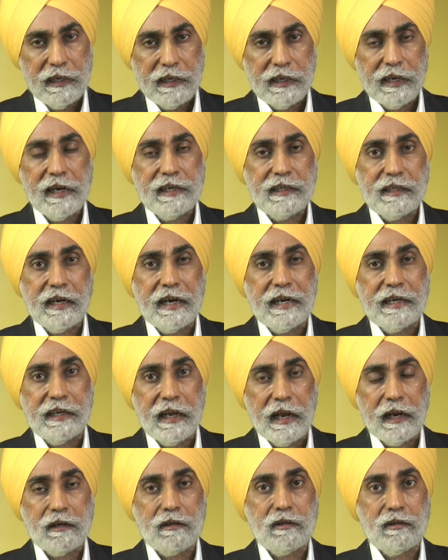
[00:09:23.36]
get
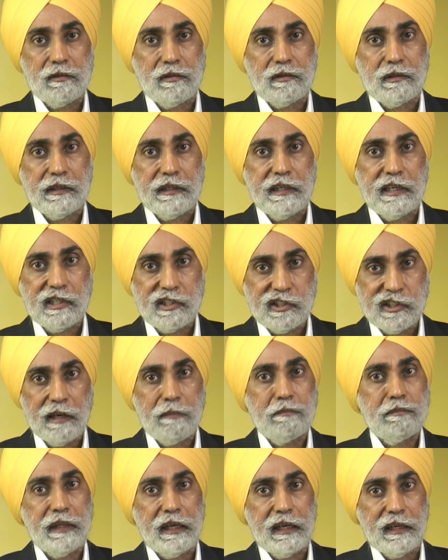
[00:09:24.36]
entangled in
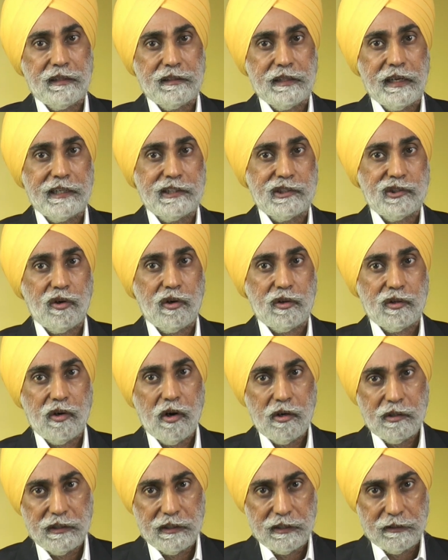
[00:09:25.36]
something that is
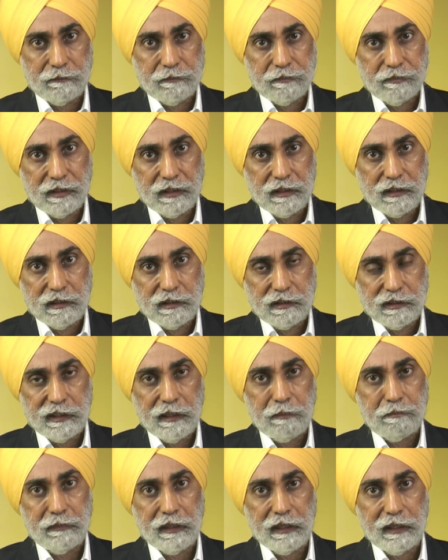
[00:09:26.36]
concocted,
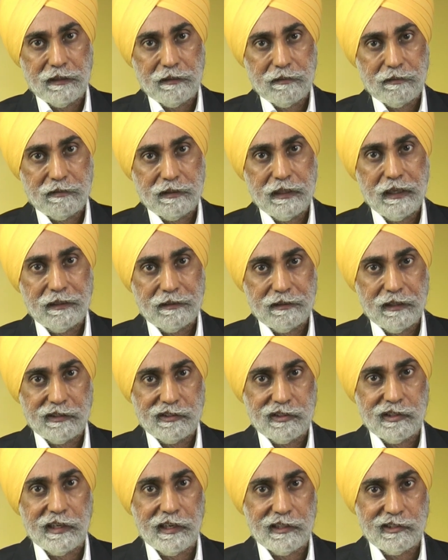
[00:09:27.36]
something that
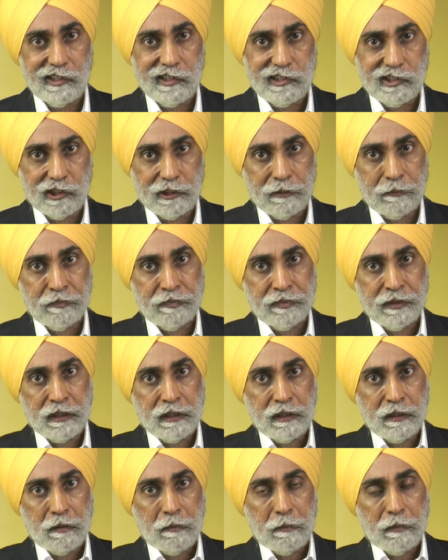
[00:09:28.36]
doesn't exist?
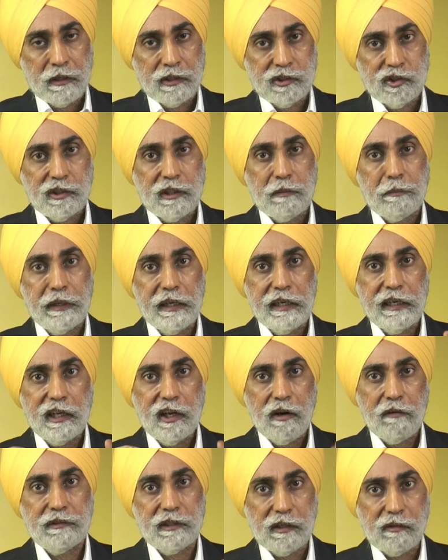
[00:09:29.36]
So the
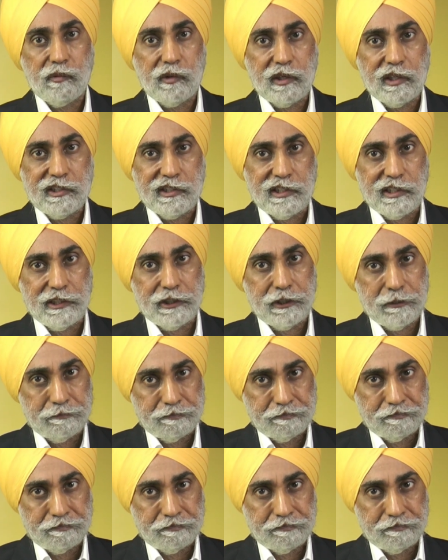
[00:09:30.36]
meaning of the verse is,